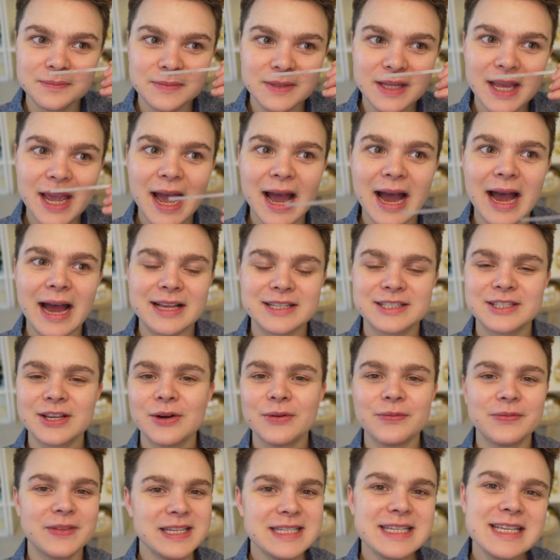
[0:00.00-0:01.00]
yeah,
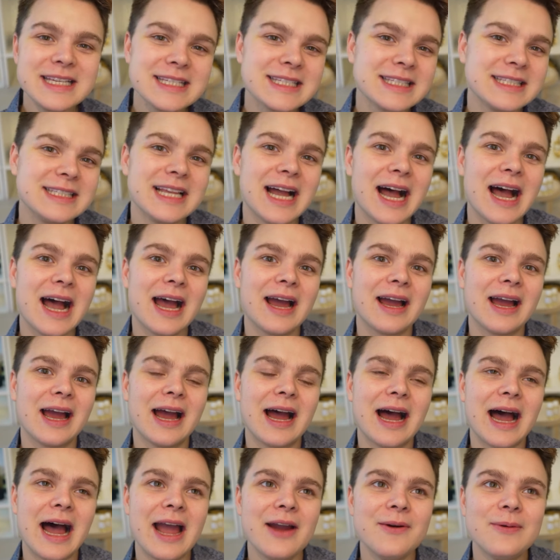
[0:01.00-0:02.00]
so this is not,
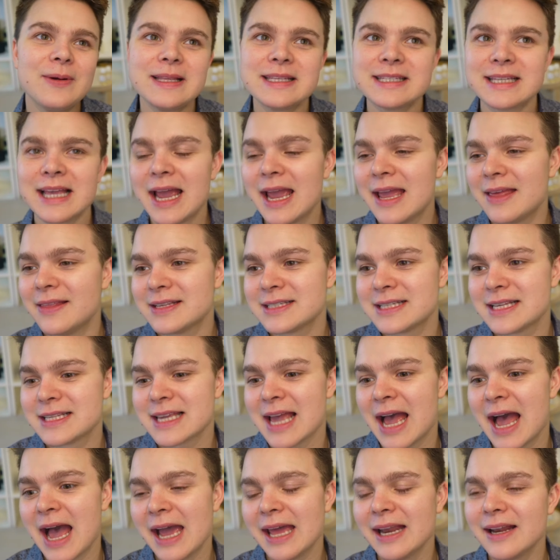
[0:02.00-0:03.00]
I would say this is
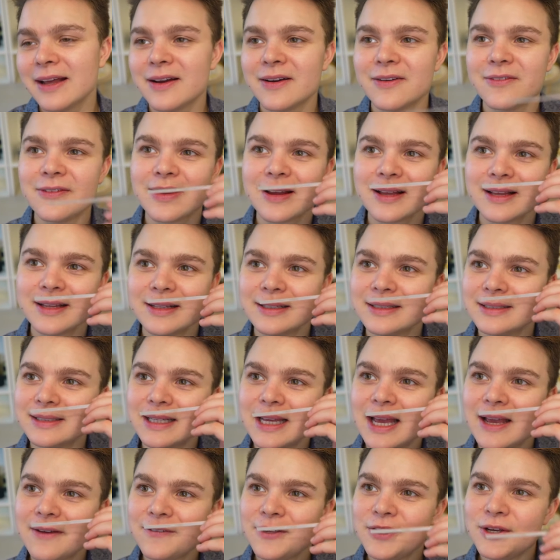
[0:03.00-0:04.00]
kind of,
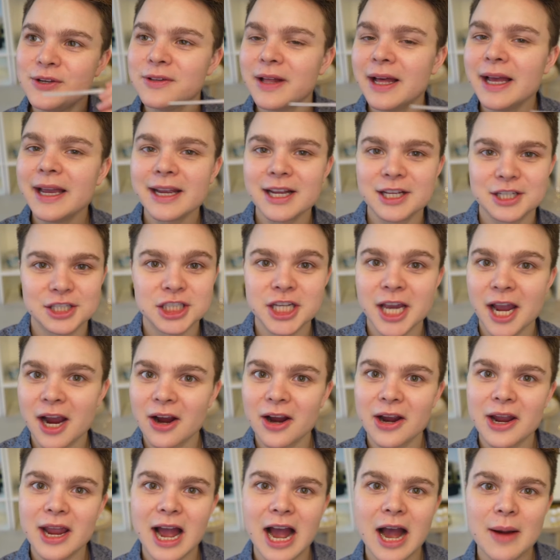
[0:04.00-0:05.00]
if you like a
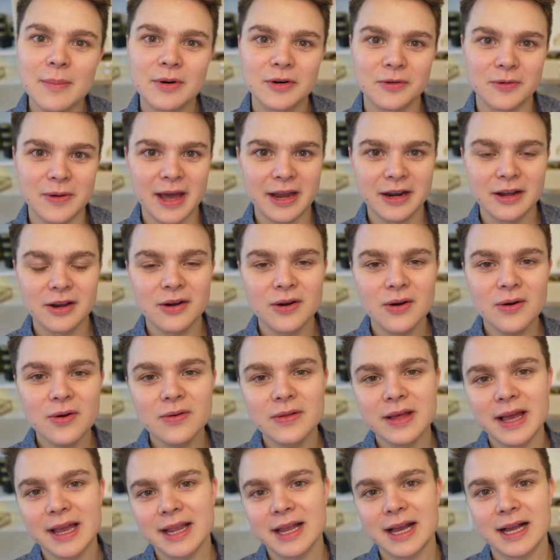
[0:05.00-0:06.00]
cherry amaretto,
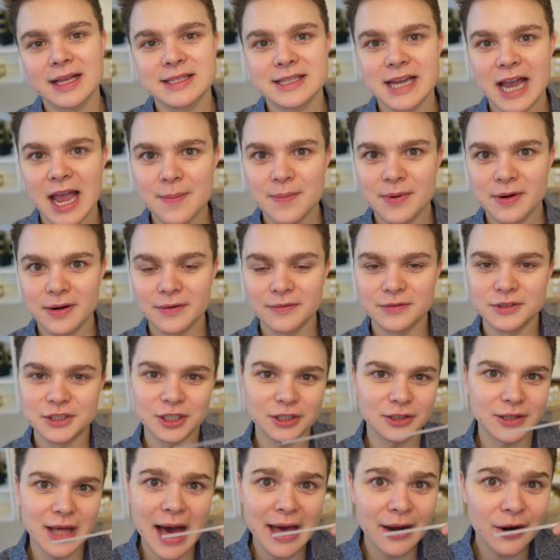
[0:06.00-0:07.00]
like a type of
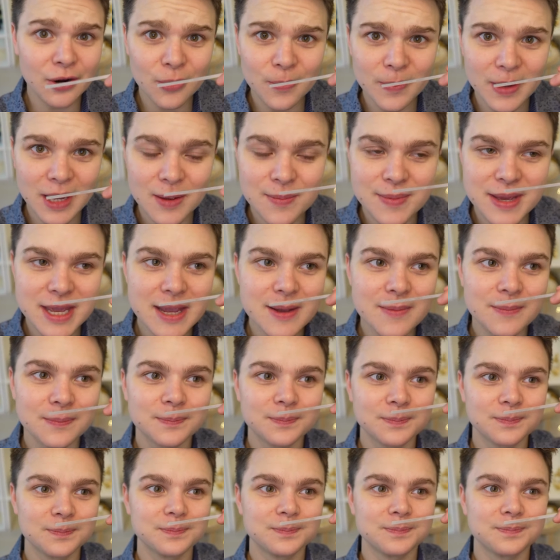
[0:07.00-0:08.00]
gelato maybe,
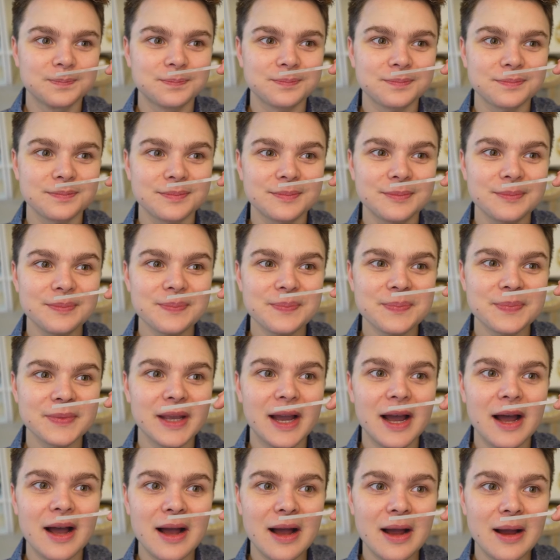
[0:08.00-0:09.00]

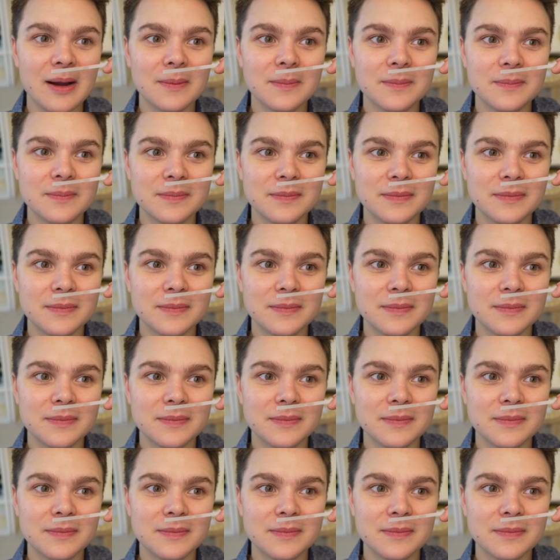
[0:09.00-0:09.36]
um,